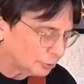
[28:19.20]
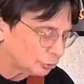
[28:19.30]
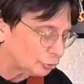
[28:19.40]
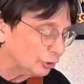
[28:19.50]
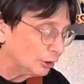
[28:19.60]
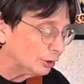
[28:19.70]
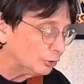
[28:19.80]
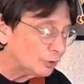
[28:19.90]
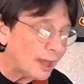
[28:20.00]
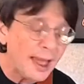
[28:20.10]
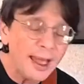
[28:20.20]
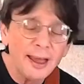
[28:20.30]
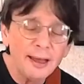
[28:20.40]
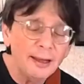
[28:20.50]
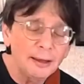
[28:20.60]
Singing
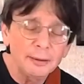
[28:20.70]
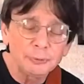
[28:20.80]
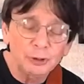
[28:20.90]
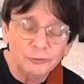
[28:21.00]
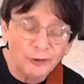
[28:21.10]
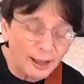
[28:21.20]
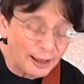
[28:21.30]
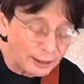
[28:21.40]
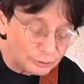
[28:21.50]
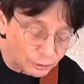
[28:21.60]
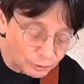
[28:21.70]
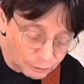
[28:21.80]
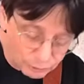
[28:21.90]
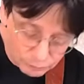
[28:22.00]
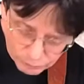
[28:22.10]
damned if I
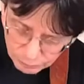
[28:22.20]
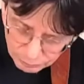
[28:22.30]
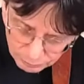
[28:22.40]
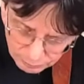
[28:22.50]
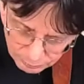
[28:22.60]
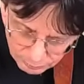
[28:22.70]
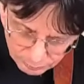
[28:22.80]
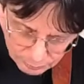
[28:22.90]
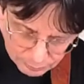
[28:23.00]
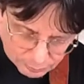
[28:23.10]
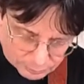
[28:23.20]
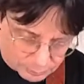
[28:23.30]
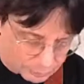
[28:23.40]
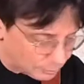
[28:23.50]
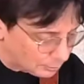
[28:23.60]
don't,
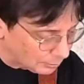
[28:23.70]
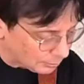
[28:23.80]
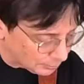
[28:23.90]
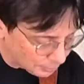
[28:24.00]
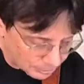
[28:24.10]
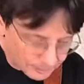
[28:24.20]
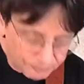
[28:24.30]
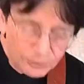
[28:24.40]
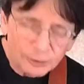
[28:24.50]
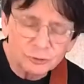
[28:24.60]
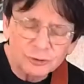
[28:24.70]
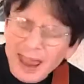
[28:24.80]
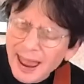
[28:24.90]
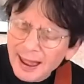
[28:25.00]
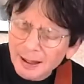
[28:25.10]
and
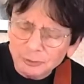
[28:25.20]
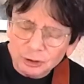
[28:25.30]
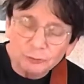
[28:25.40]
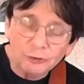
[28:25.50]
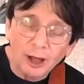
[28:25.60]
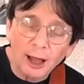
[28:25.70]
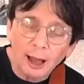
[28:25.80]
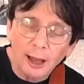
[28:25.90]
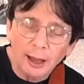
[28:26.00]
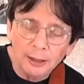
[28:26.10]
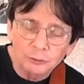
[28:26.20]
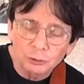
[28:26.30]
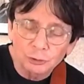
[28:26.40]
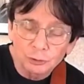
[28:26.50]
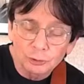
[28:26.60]
damned if I
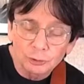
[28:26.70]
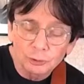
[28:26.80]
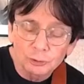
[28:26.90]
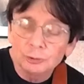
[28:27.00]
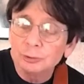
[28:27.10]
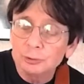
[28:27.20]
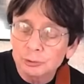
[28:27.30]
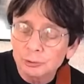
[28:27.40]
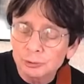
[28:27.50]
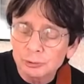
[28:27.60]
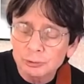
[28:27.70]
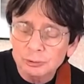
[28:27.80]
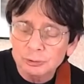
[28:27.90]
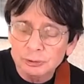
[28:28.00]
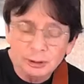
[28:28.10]

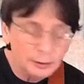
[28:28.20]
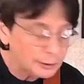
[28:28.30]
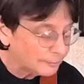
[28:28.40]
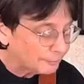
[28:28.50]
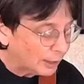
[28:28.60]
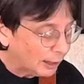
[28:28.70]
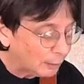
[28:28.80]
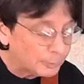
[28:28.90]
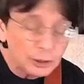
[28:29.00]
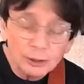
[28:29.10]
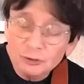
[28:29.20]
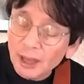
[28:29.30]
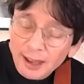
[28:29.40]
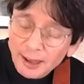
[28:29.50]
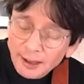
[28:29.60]
do. I'll be
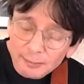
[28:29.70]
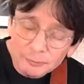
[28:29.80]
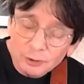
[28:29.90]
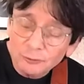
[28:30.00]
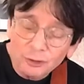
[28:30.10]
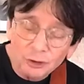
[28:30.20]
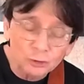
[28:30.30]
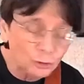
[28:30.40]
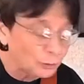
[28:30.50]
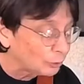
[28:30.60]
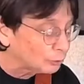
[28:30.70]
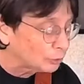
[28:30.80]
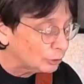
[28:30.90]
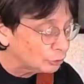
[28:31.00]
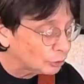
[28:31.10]
damned if this old
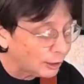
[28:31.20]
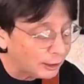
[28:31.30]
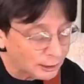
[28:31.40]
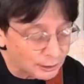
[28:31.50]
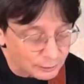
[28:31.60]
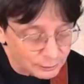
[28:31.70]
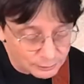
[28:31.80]
guitar